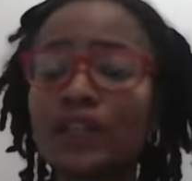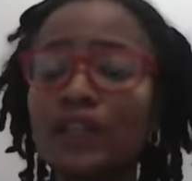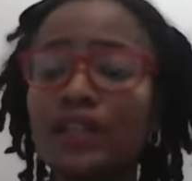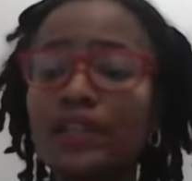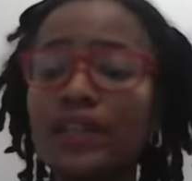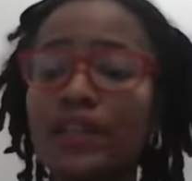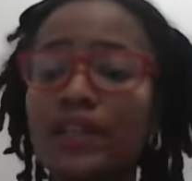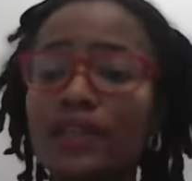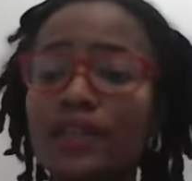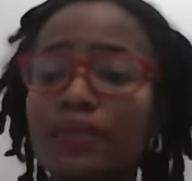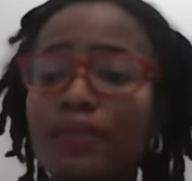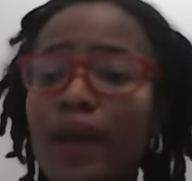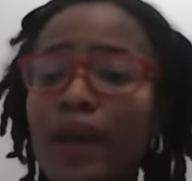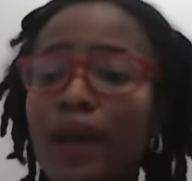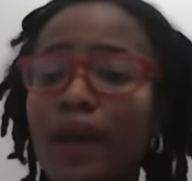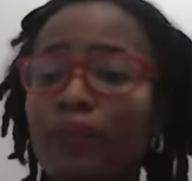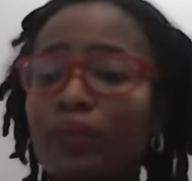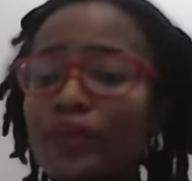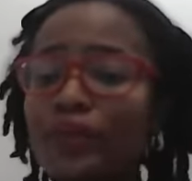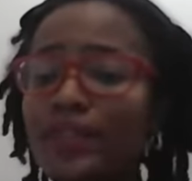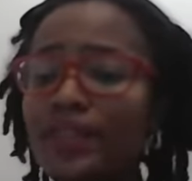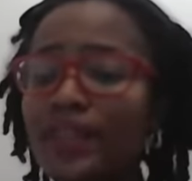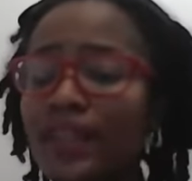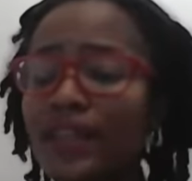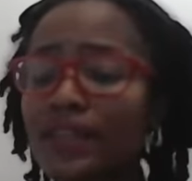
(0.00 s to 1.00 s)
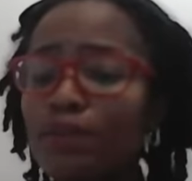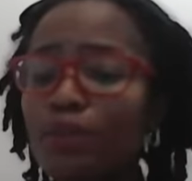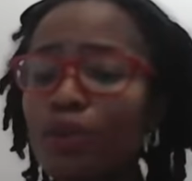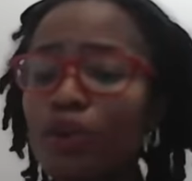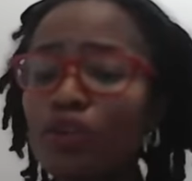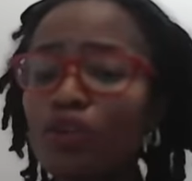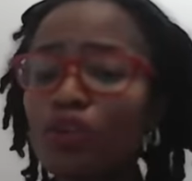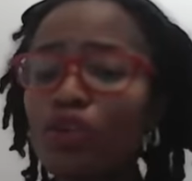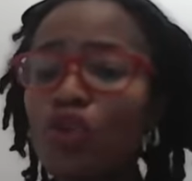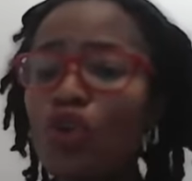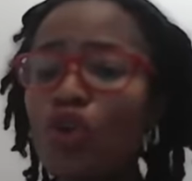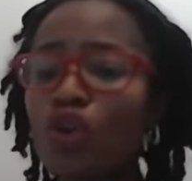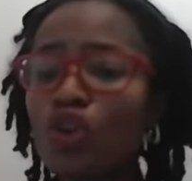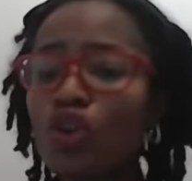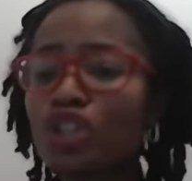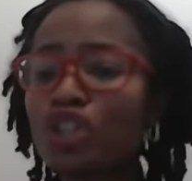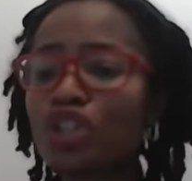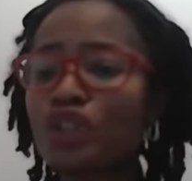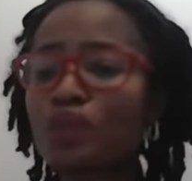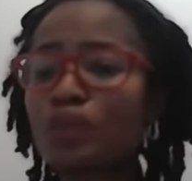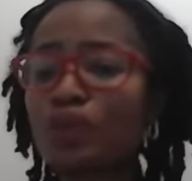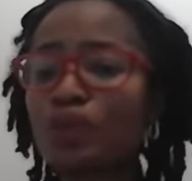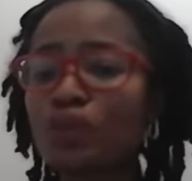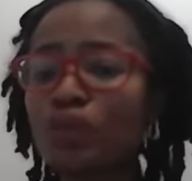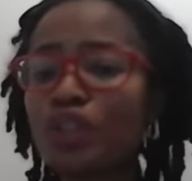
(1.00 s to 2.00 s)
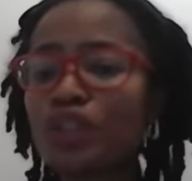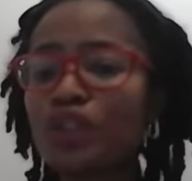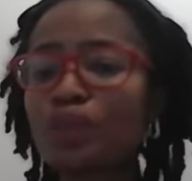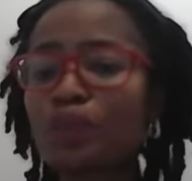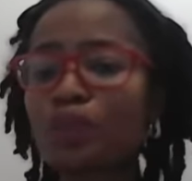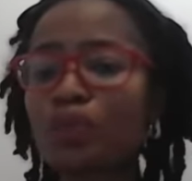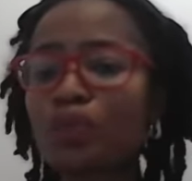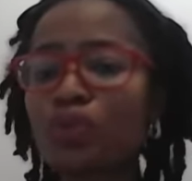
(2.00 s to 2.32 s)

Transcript: Say so the Bible says, but the Holy Spirit